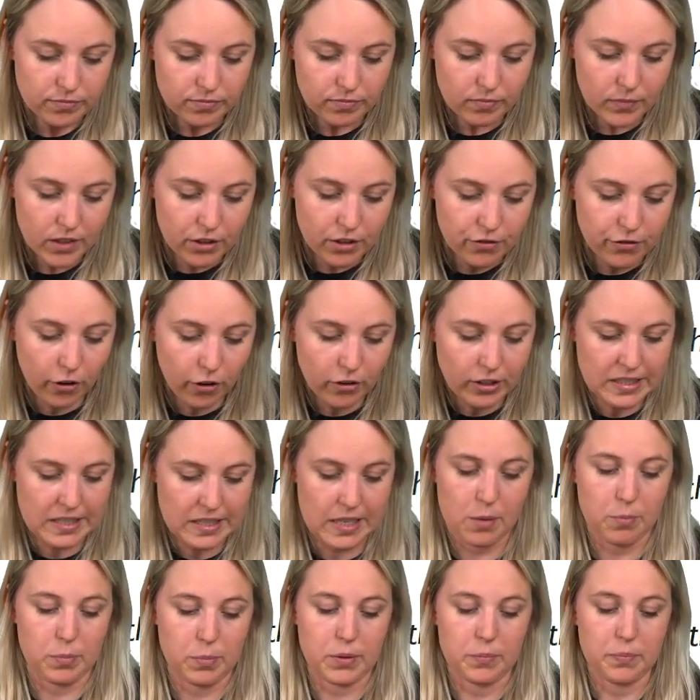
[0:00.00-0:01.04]
For
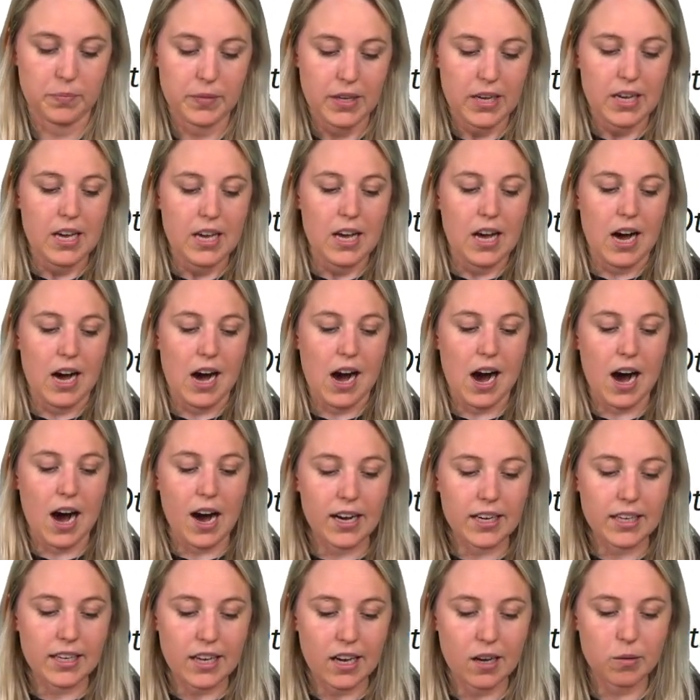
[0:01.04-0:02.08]
example,
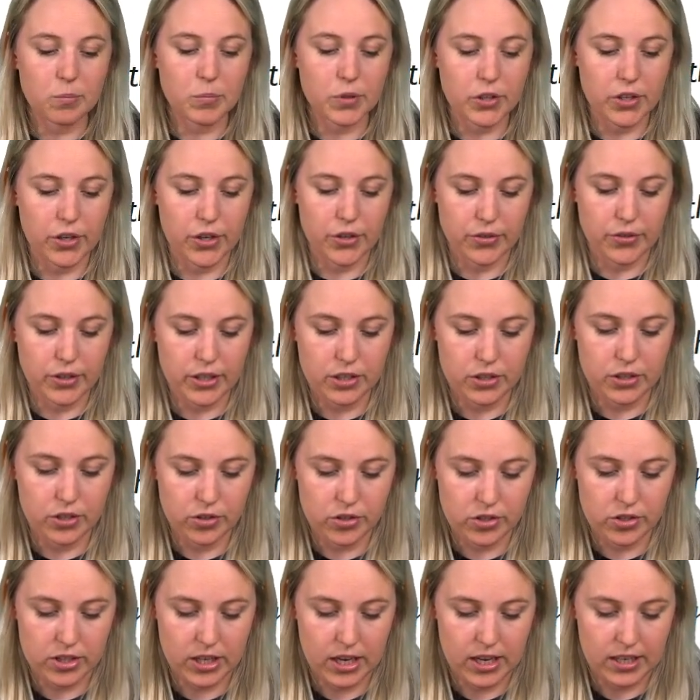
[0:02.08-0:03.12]
I am going to
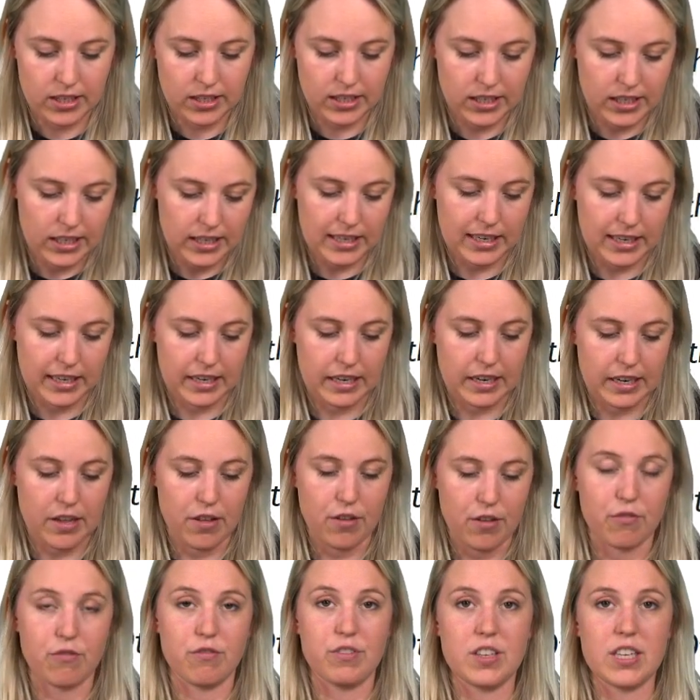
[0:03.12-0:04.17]
study in
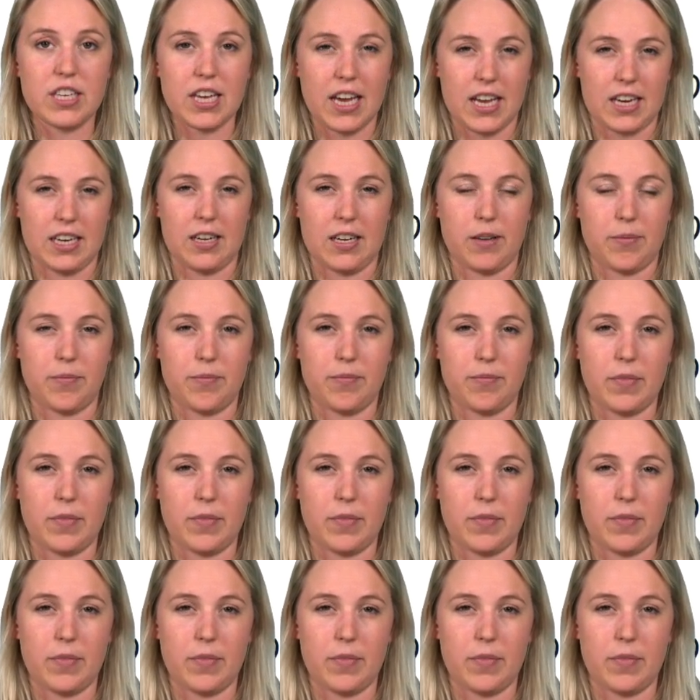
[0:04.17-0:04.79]
Vienna.